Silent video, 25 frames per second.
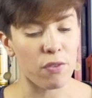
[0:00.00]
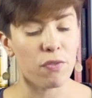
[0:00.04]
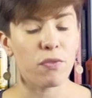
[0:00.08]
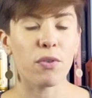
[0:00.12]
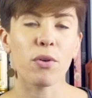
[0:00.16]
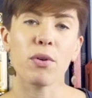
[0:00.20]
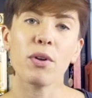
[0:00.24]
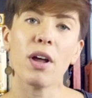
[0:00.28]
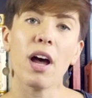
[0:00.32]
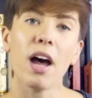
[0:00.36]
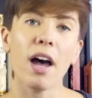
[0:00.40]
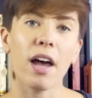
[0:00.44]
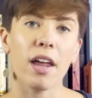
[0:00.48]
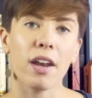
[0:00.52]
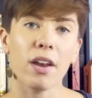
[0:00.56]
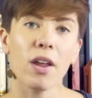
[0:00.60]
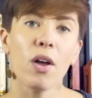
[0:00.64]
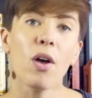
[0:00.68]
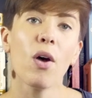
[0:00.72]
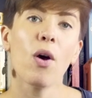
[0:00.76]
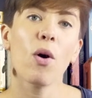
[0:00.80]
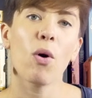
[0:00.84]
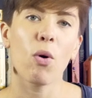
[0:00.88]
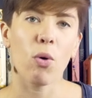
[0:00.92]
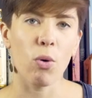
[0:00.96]
the food on
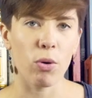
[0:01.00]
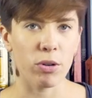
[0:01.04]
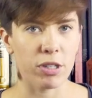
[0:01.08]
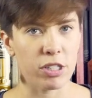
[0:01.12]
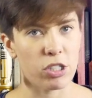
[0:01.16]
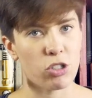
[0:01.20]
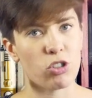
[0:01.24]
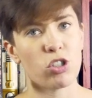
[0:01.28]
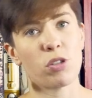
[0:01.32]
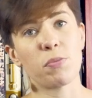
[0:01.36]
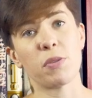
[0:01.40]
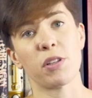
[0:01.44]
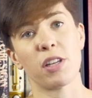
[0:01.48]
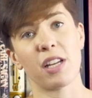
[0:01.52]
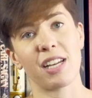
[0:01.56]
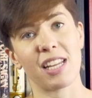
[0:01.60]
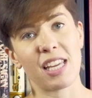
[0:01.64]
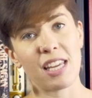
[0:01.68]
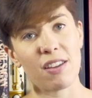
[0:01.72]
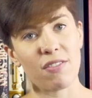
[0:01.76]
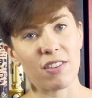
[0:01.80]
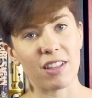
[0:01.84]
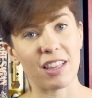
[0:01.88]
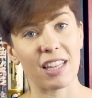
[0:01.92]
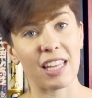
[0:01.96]
or distribute it
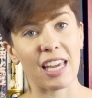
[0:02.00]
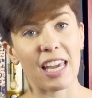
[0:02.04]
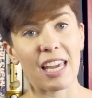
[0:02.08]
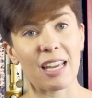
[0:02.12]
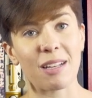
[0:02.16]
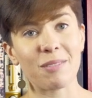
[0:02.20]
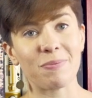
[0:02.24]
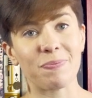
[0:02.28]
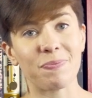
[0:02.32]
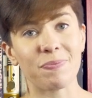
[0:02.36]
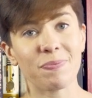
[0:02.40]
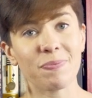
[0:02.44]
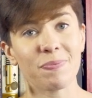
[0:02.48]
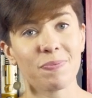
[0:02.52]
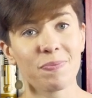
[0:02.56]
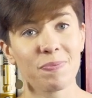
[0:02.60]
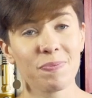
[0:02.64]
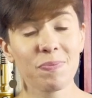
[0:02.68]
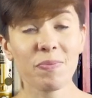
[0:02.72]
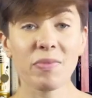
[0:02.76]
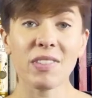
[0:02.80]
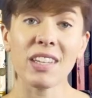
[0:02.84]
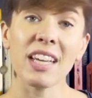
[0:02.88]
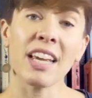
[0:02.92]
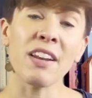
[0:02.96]
evenly.
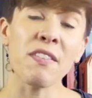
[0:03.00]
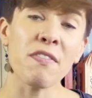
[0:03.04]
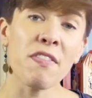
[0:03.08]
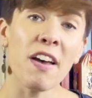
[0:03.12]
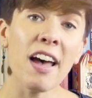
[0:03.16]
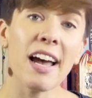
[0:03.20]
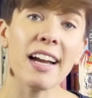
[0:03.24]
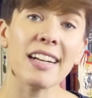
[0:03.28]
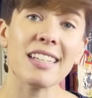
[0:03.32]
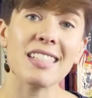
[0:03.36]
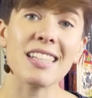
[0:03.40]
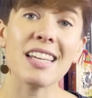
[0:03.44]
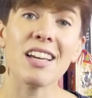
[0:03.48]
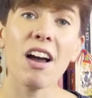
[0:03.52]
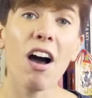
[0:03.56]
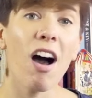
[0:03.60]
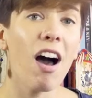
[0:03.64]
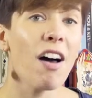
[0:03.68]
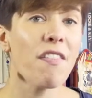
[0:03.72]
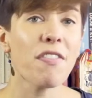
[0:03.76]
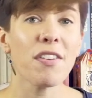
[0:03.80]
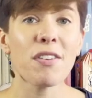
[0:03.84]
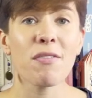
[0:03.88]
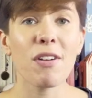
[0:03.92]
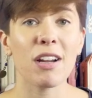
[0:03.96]
In fact, they
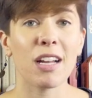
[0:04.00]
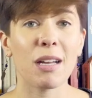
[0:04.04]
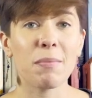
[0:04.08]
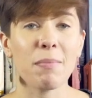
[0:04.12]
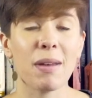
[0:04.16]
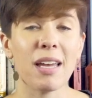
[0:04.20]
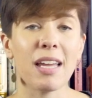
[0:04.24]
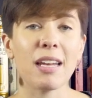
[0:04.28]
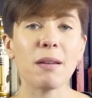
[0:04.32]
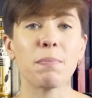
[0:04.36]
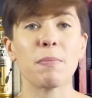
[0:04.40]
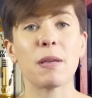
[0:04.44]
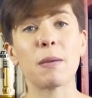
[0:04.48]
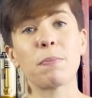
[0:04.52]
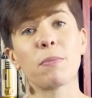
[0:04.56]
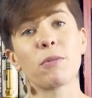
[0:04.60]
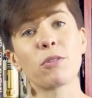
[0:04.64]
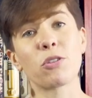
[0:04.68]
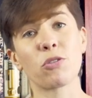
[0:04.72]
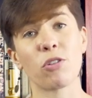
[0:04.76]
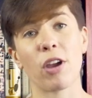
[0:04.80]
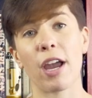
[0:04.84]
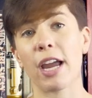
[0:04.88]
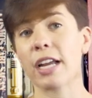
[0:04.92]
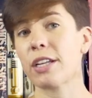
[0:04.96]
often recommend people
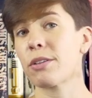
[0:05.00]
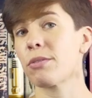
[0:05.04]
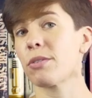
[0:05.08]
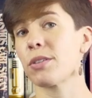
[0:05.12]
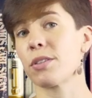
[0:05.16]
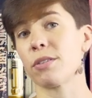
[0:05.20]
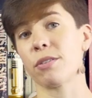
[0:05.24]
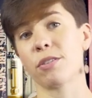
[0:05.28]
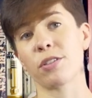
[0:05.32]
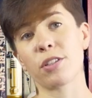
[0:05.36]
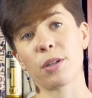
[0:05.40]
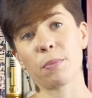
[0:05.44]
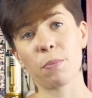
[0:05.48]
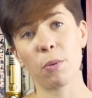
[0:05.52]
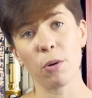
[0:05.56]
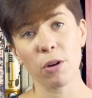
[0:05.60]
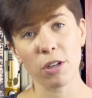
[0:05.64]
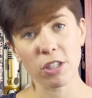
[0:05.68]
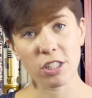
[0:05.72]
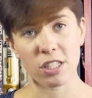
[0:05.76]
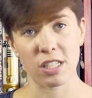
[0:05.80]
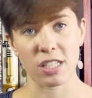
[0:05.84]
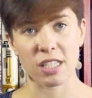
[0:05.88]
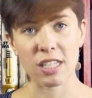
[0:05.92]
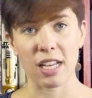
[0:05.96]
trying to reduce their
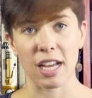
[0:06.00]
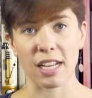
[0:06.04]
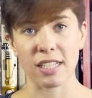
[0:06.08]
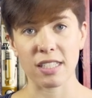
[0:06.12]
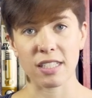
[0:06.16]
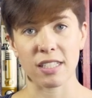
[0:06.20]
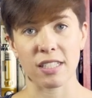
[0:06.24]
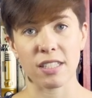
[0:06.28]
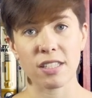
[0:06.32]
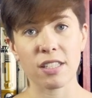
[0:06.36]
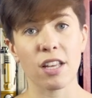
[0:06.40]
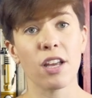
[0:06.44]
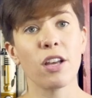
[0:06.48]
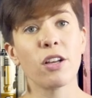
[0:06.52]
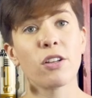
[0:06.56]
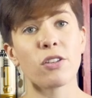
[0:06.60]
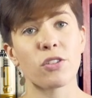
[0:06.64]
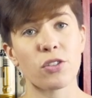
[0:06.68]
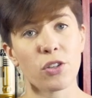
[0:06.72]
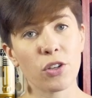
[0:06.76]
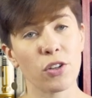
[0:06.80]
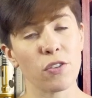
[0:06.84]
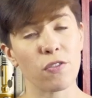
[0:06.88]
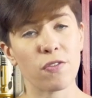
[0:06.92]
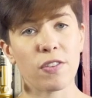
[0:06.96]
portion sizes
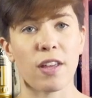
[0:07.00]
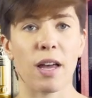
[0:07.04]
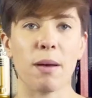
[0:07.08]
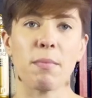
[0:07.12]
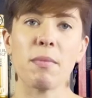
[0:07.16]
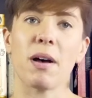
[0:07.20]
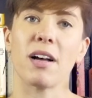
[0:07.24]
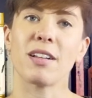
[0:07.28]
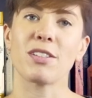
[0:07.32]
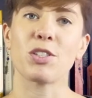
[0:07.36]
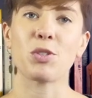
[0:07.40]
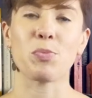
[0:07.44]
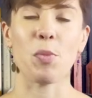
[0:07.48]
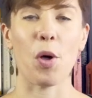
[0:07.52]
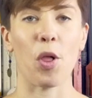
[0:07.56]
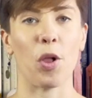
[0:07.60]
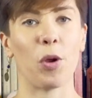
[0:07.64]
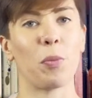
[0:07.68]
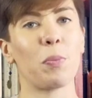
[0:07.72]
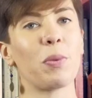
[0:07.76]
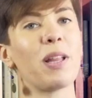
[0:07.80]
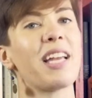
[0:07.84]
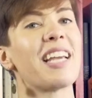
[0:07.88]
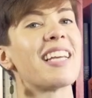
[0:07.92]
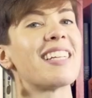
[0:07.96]
serve them on
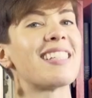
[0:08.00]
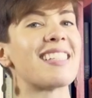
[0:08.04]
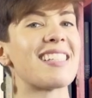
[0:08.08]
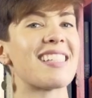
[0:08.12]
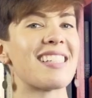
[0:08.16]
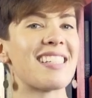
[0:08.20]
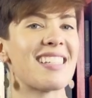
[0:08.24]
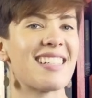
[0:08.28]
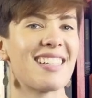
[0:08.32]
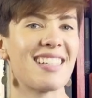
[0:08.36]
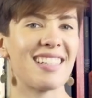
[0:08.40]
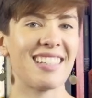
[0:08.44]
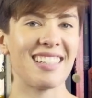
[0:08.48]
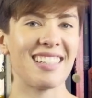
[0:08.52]
smaller plates.